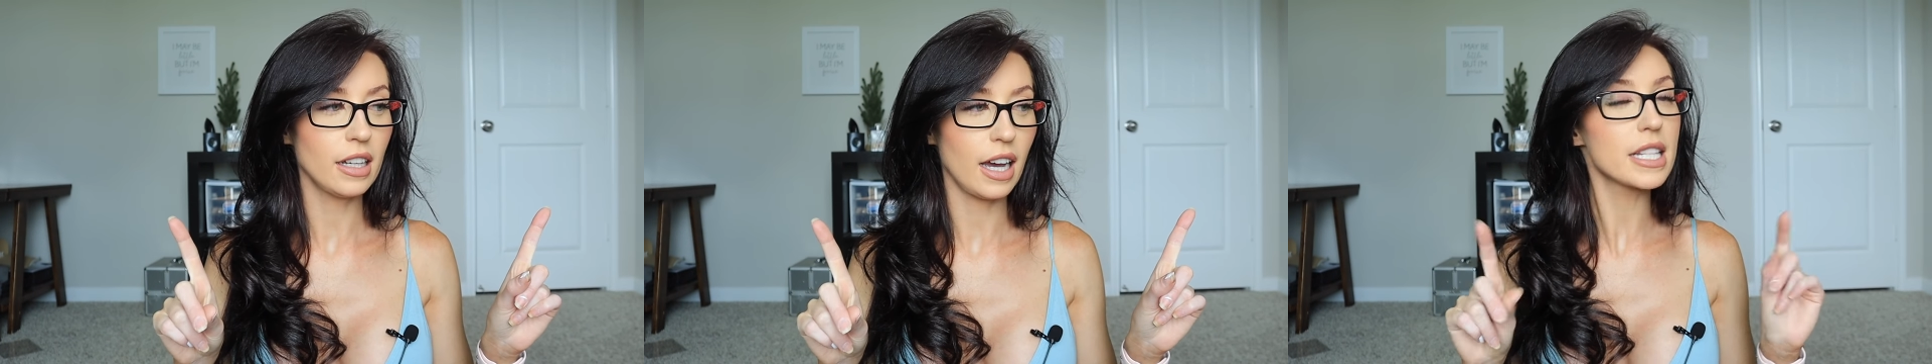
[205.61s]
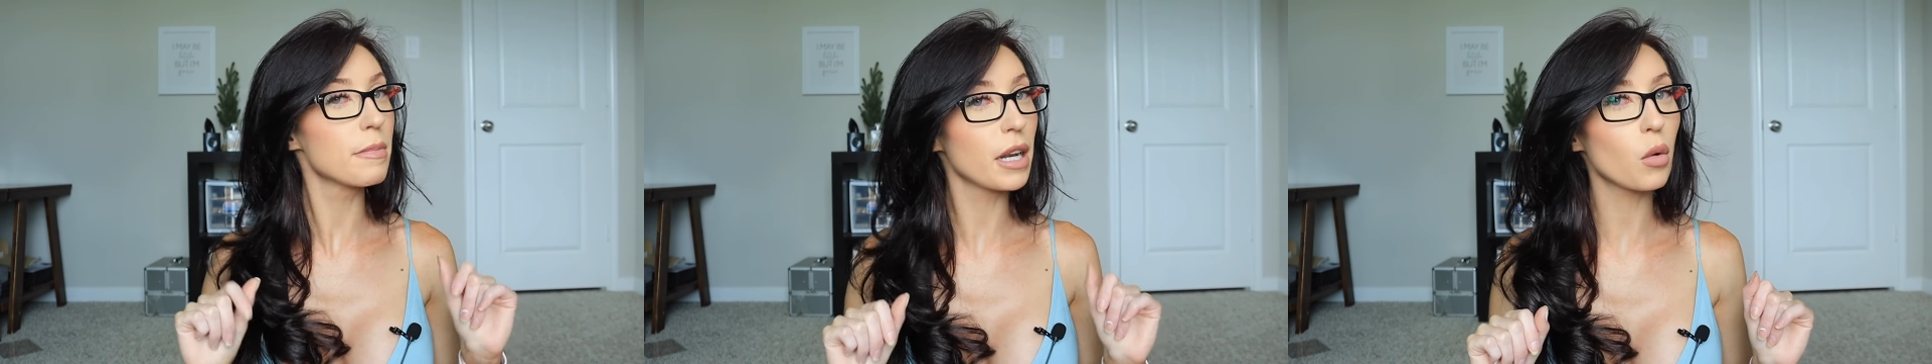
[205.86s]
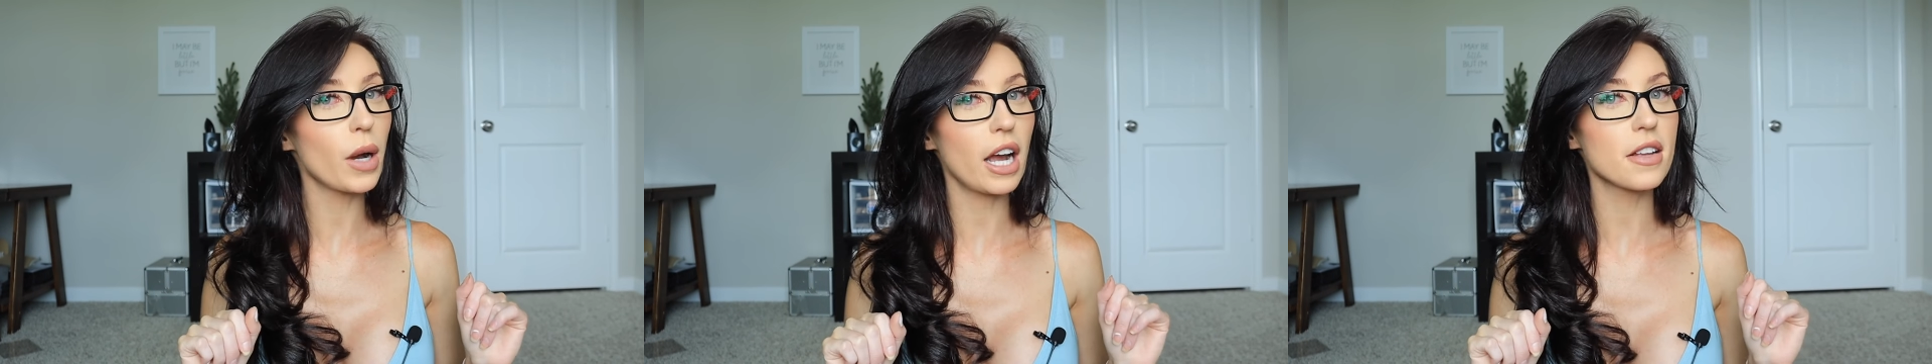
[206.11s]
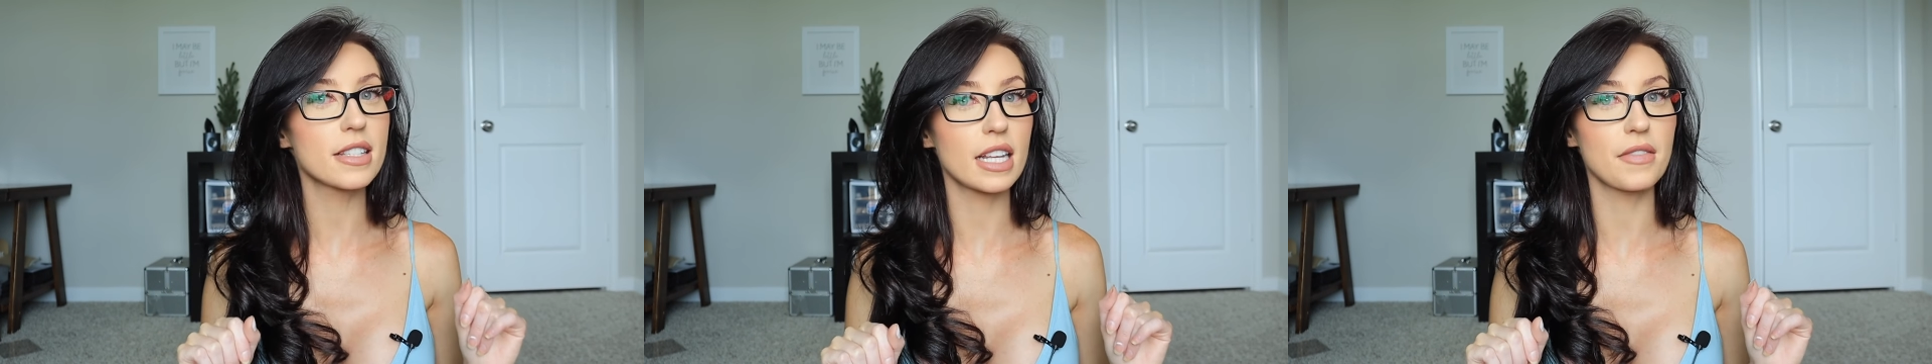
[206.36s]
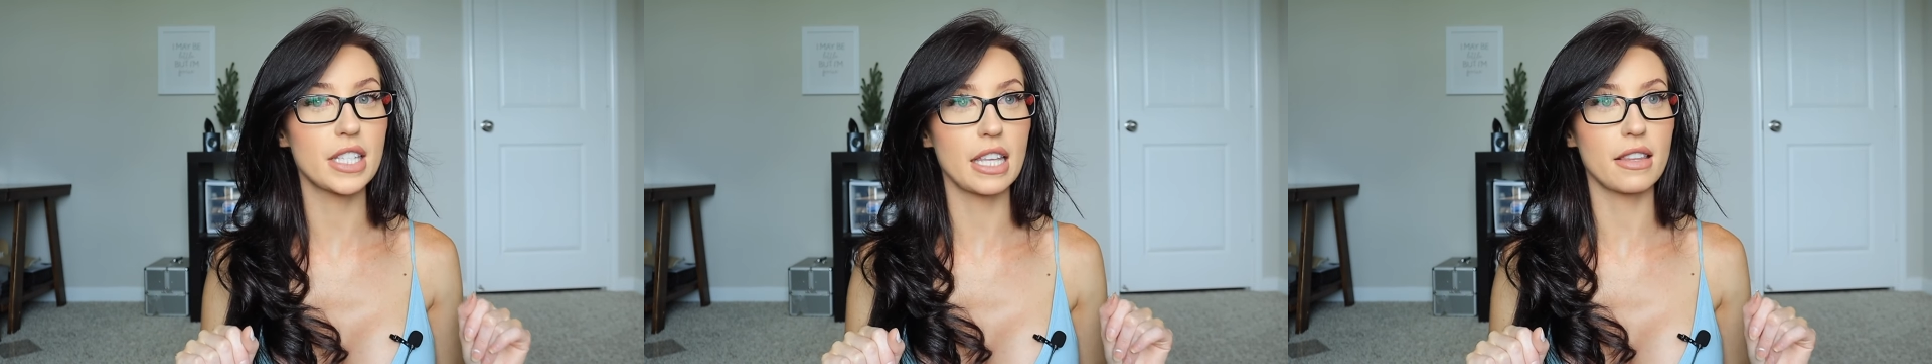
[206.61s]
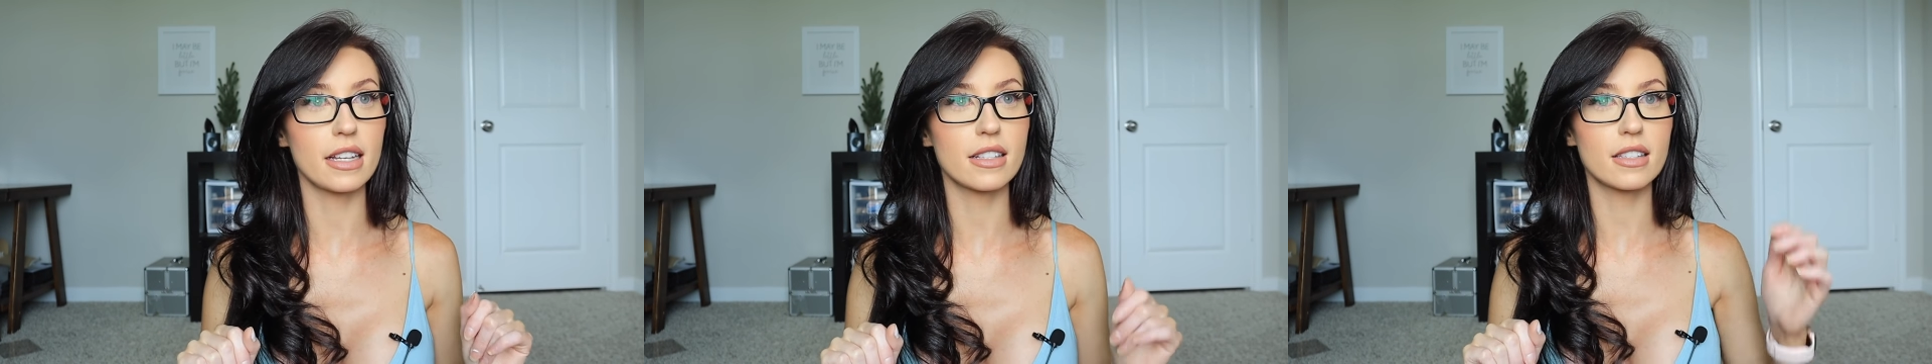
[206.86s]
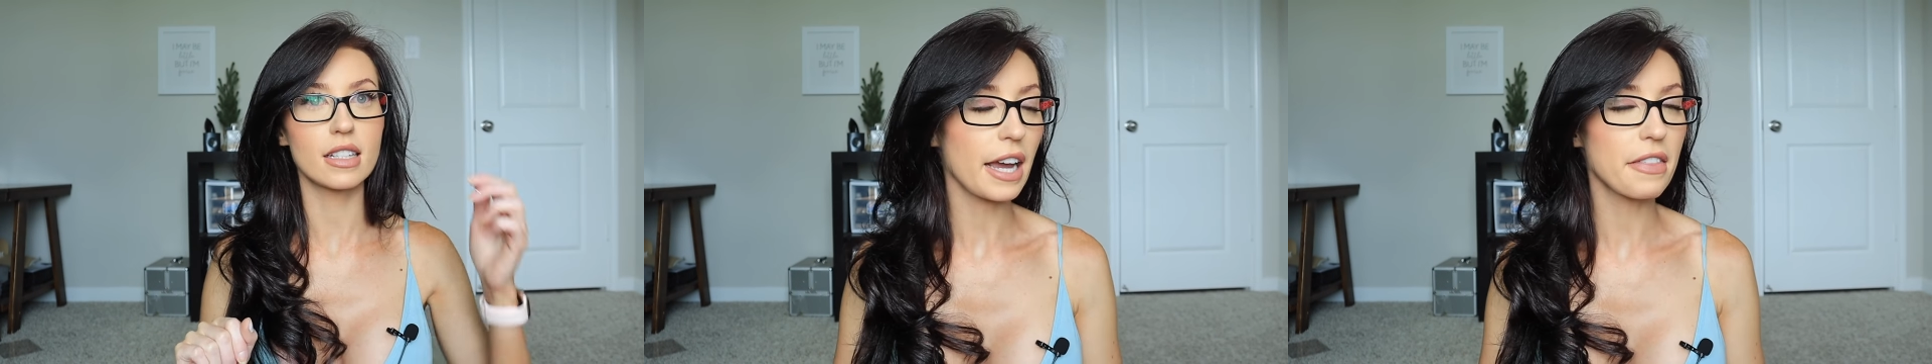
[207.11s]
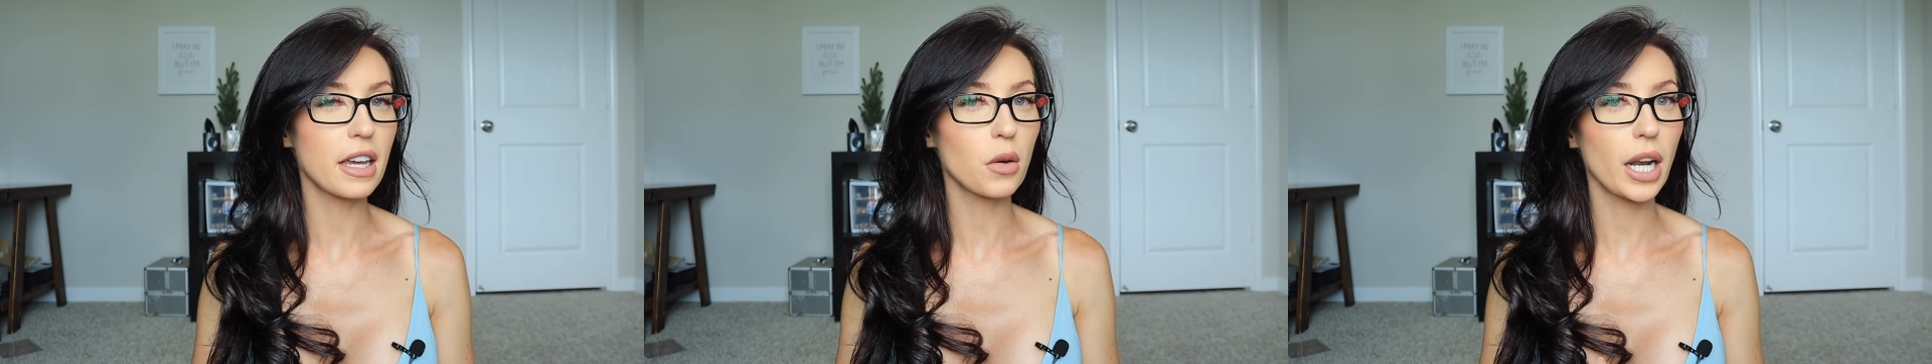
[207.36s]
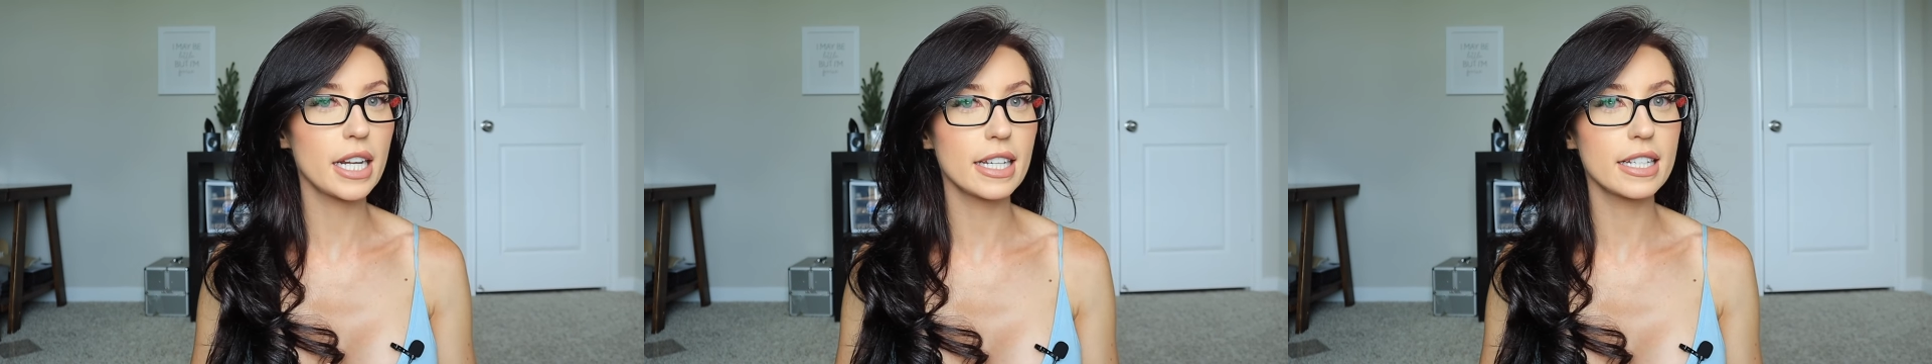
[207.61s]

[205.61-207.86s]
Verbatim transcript: It's been a while since I've seen this. I think when I